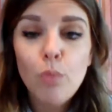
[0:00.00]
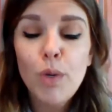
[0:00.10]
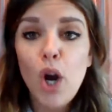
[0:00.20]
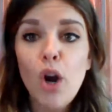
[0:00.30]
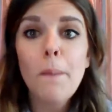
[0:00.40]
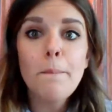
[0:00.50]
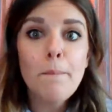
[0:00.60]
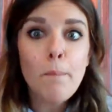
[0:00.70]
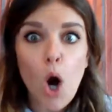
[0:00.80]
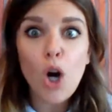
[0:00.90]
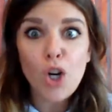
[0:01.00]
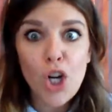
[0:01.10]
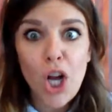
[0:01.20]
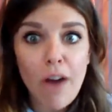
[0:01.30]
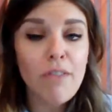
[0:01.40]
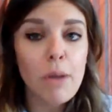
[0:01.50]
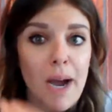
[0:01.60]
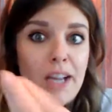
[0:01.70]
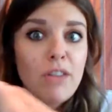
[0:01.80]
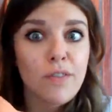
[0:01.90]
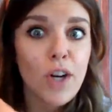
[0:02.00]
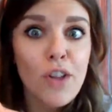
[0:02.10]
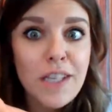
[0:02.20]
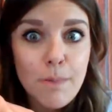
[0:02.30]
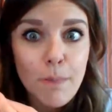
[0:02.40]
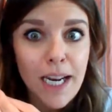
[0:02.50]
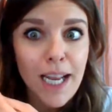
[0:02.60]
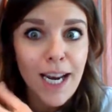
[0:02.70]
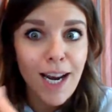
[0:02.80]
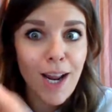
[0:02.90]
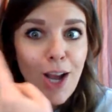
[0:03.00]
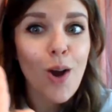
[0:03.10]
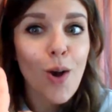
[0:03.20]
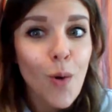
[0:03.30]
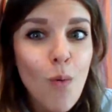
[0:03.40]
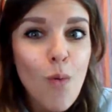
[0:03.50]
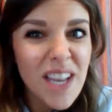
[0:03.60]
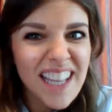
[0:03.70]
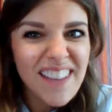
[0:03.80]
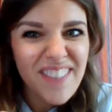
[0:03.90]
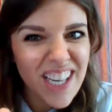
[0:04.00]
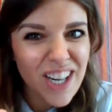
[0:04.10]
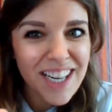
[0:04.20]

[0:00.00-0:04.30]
We are a part of the biosphere on this planet. We live here.